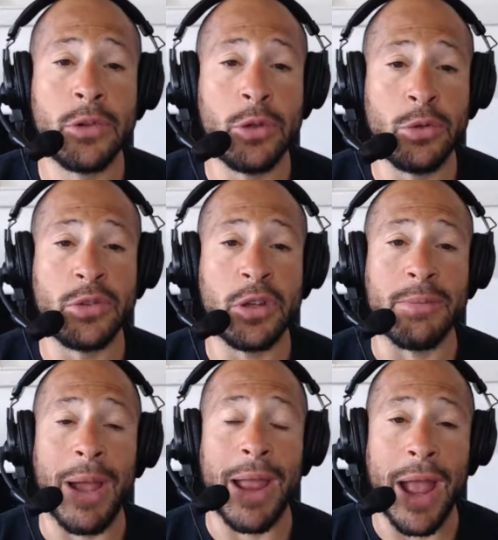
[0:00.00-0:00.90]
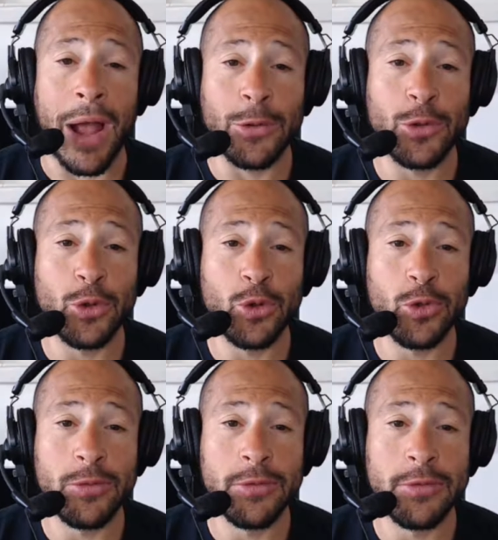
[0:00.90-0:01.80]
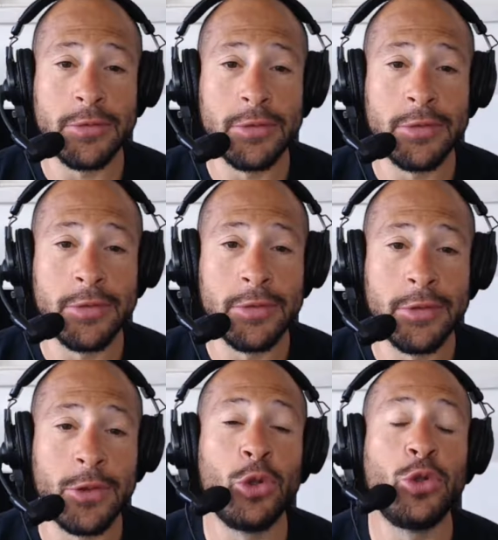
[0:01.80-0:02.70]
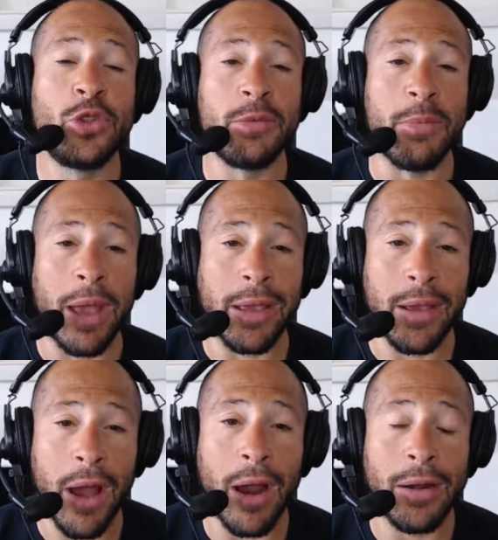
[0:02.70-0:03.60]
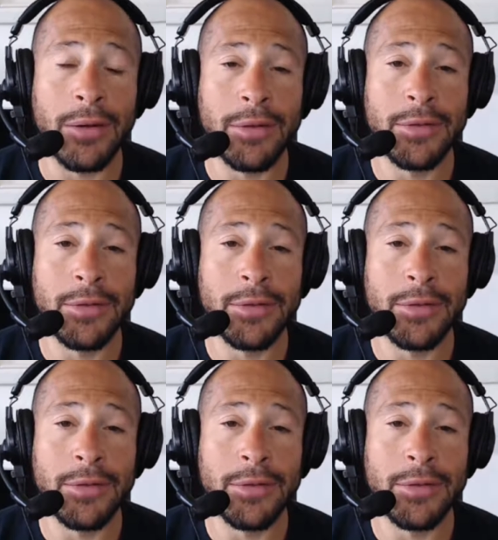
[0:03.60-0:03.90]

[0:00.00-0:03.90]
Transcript: losing my house, losing my car,